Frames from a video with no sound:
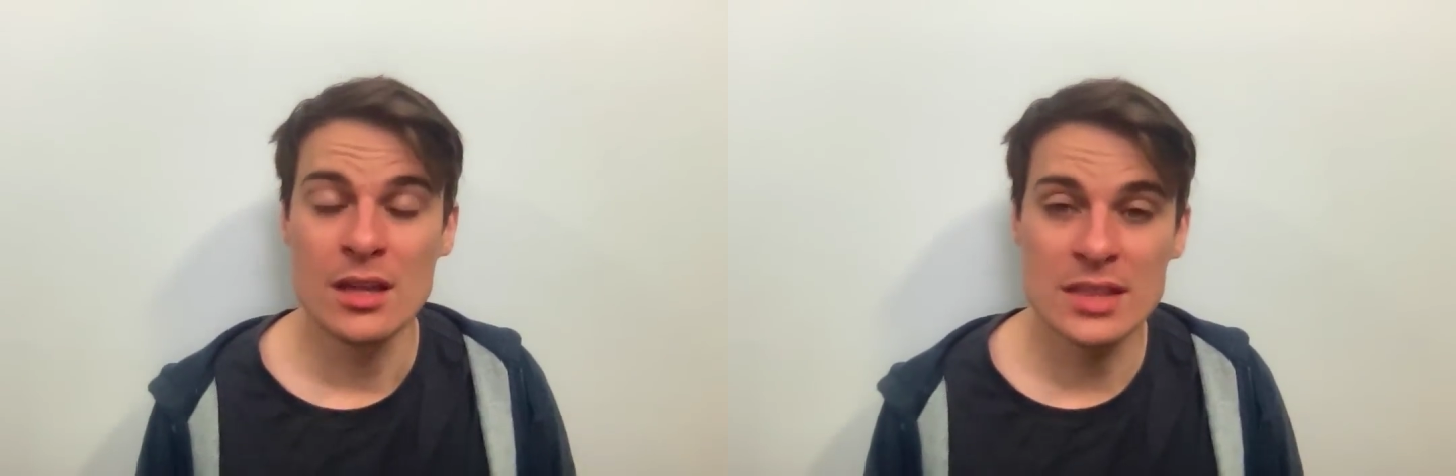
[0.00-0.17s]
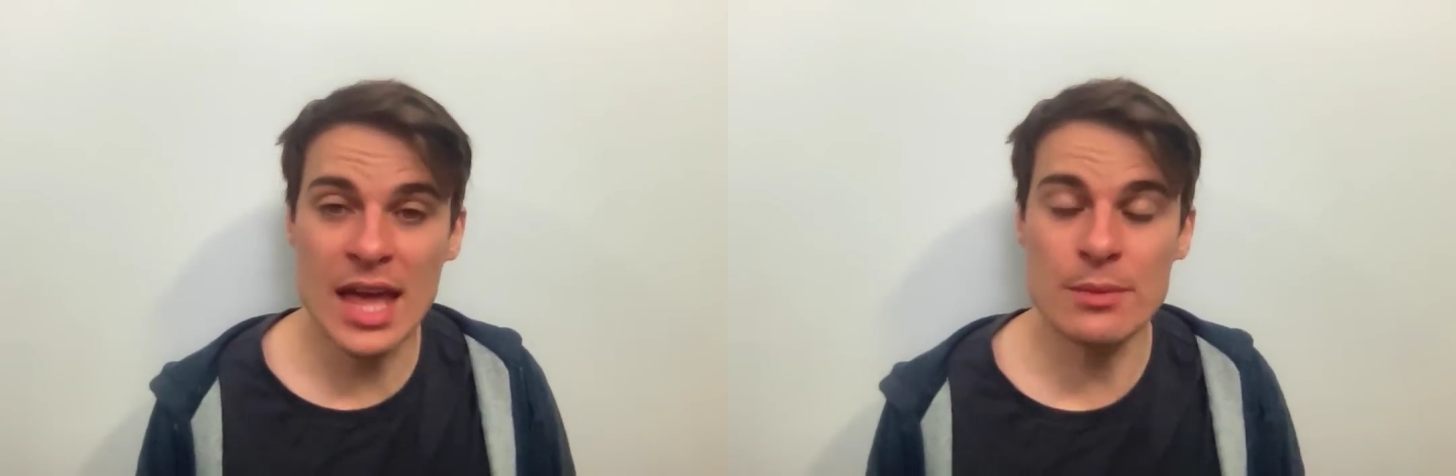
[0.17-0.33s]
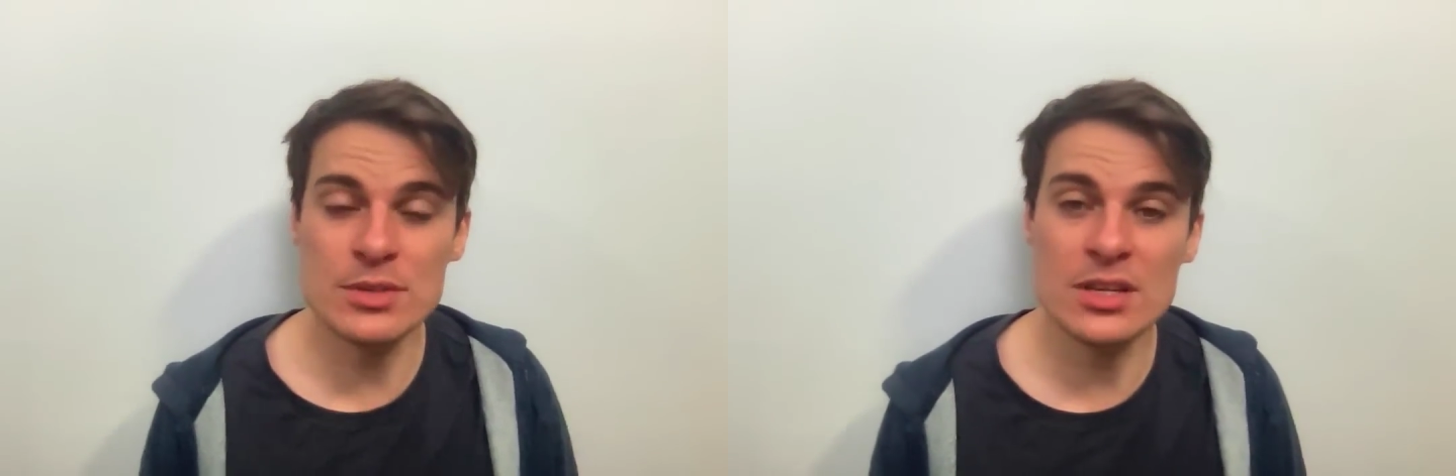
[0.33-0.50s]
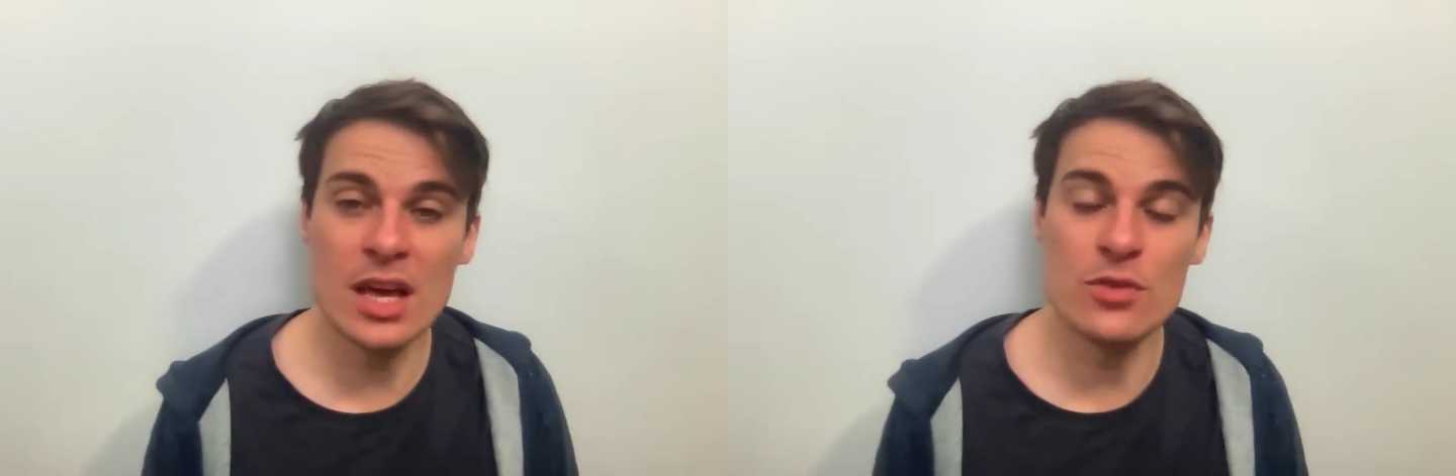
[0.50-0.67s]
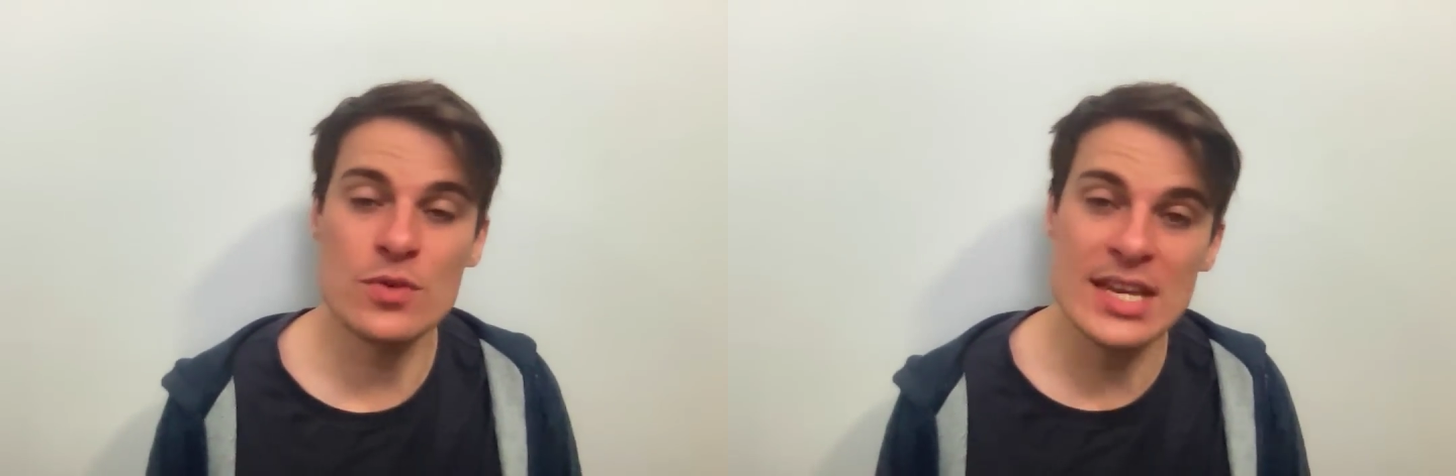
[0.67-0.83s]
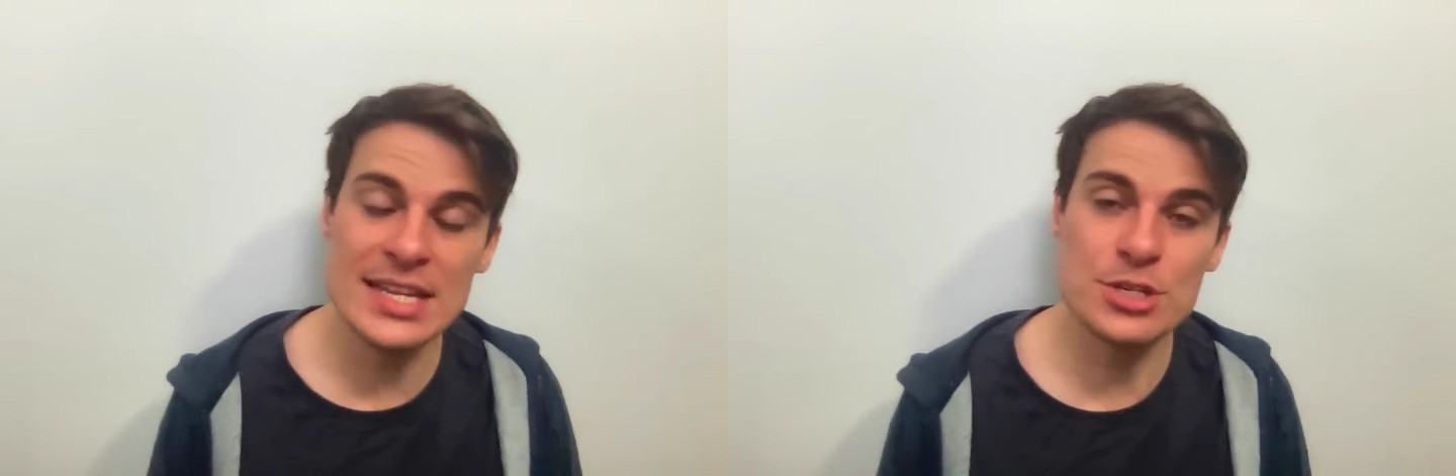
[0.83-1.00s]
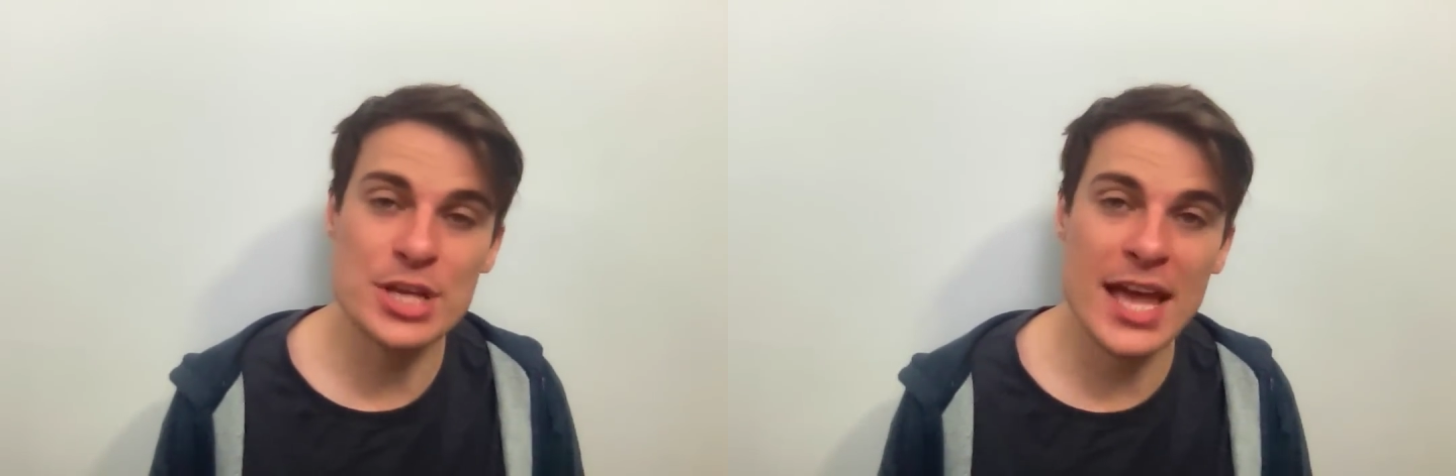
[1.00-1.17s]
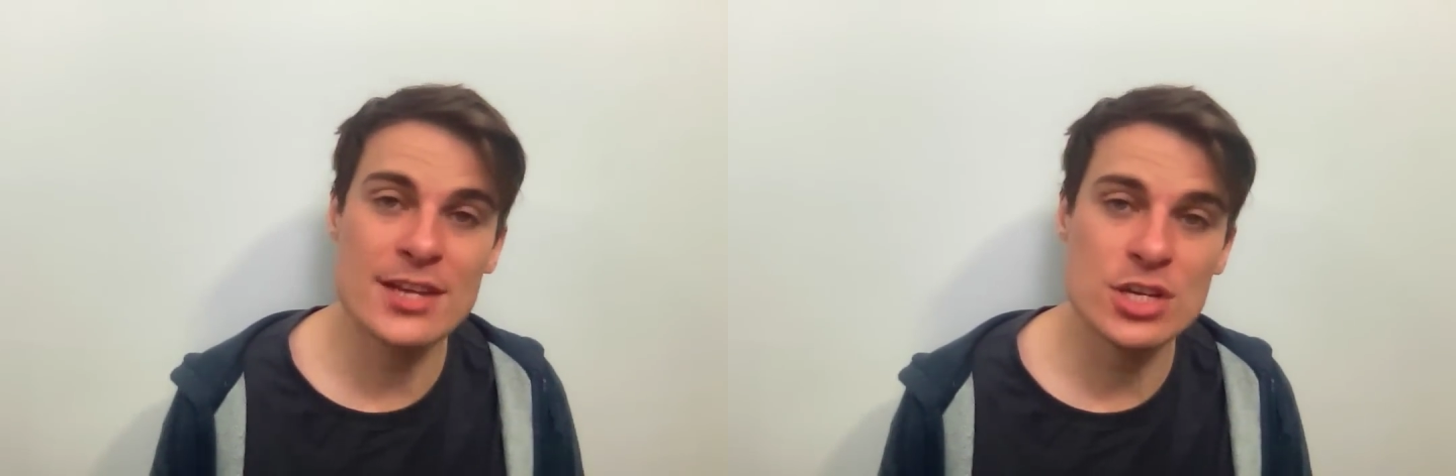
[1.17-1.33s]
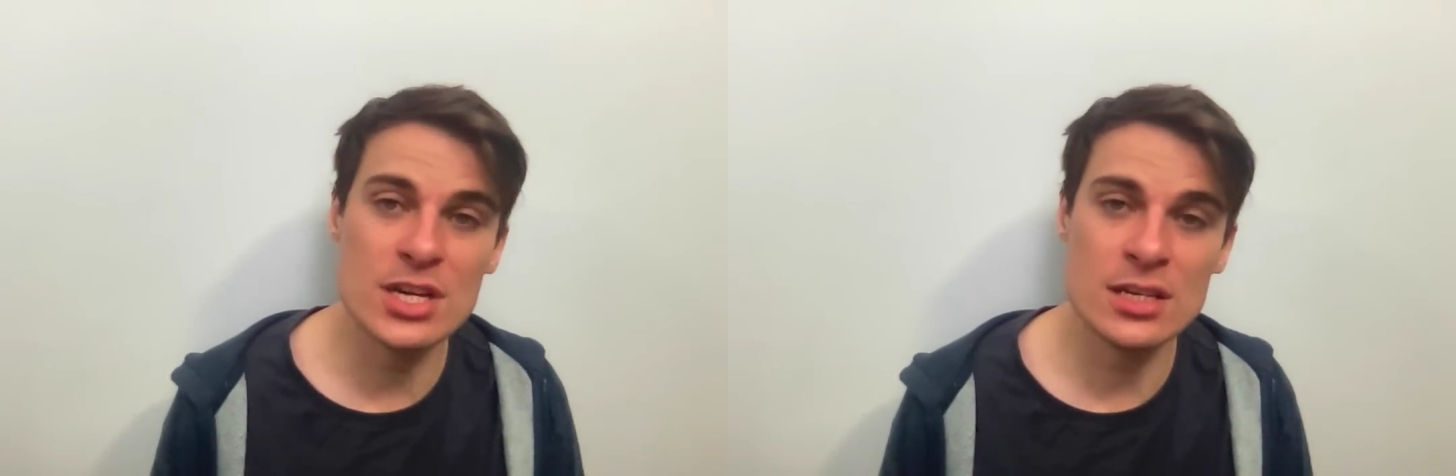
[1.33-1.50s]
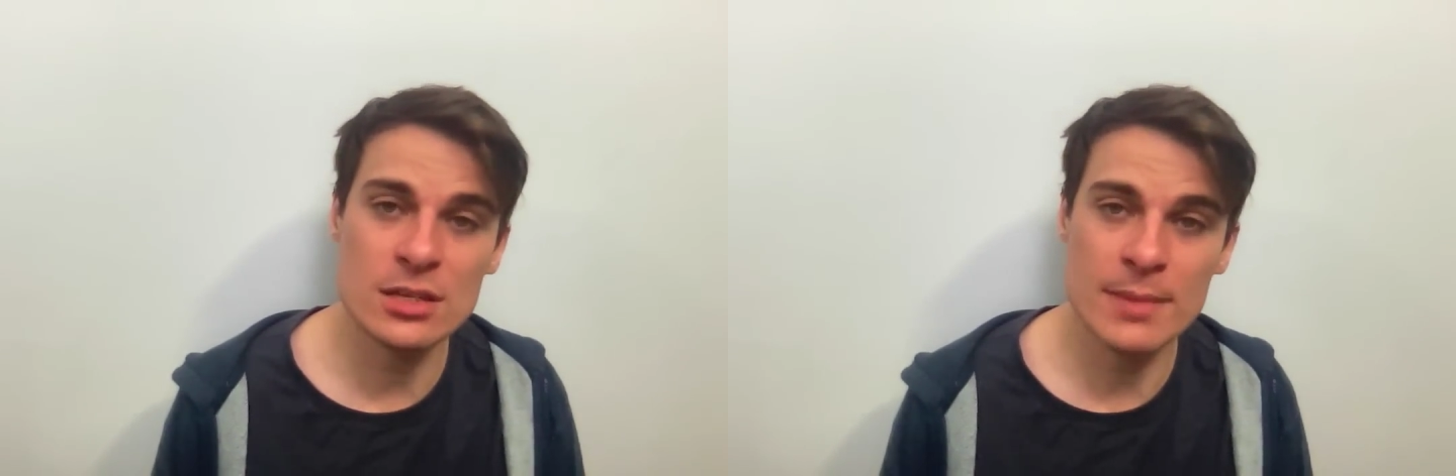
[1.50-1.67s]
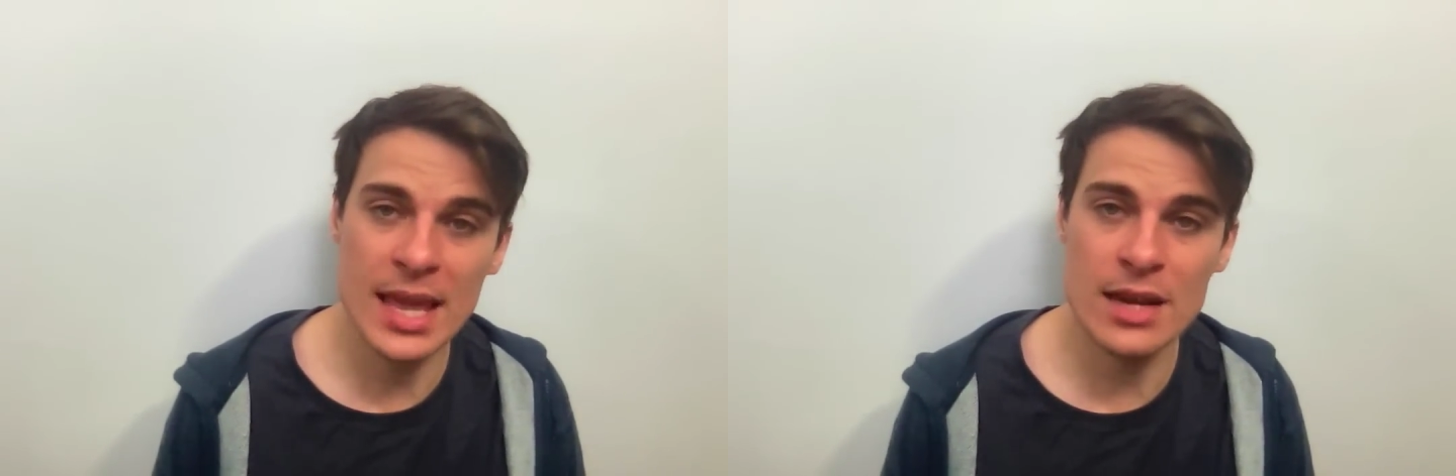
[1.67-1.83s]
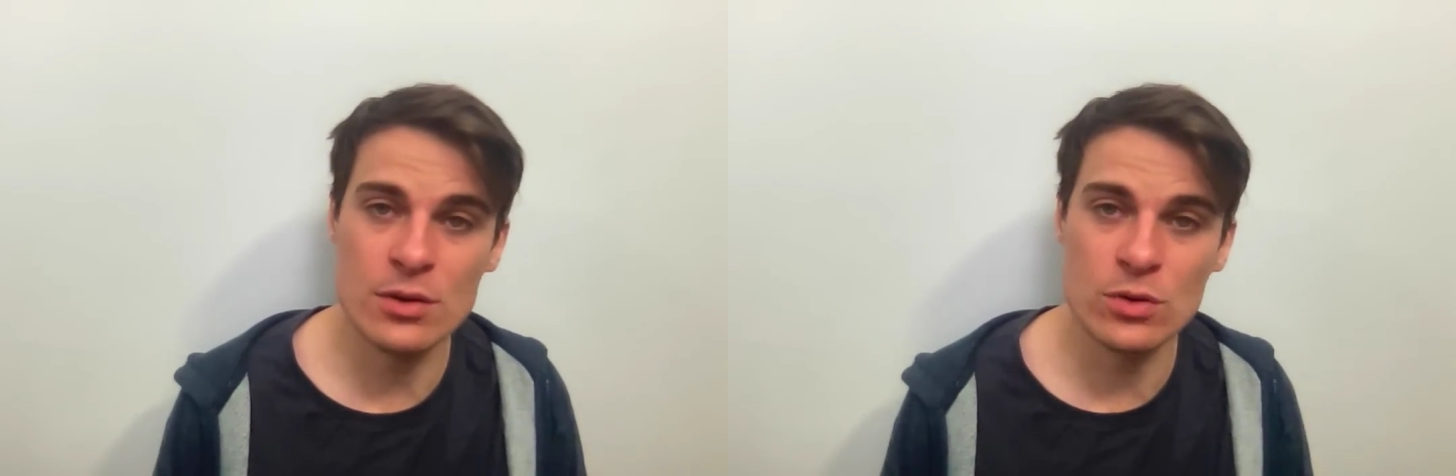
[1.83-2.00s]
That was another initiation into
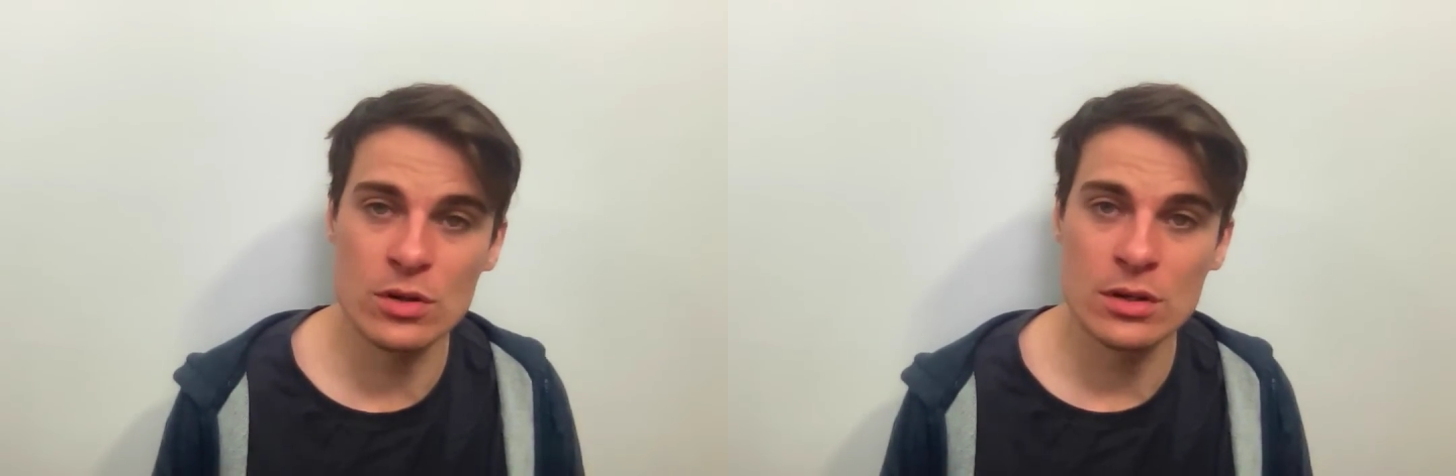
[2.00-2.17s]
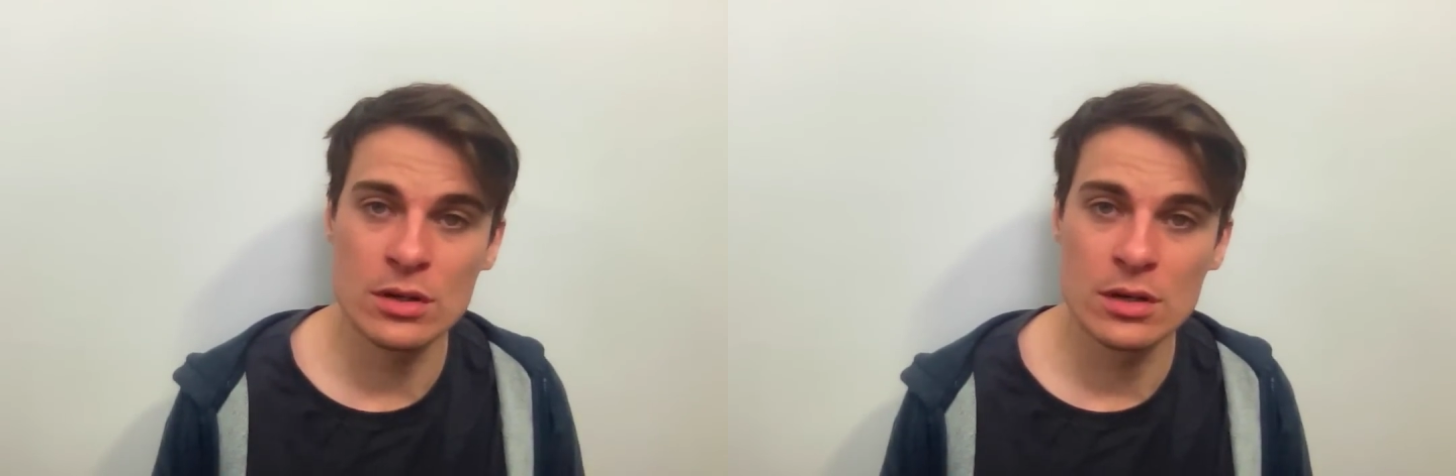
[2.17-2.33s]
manhood.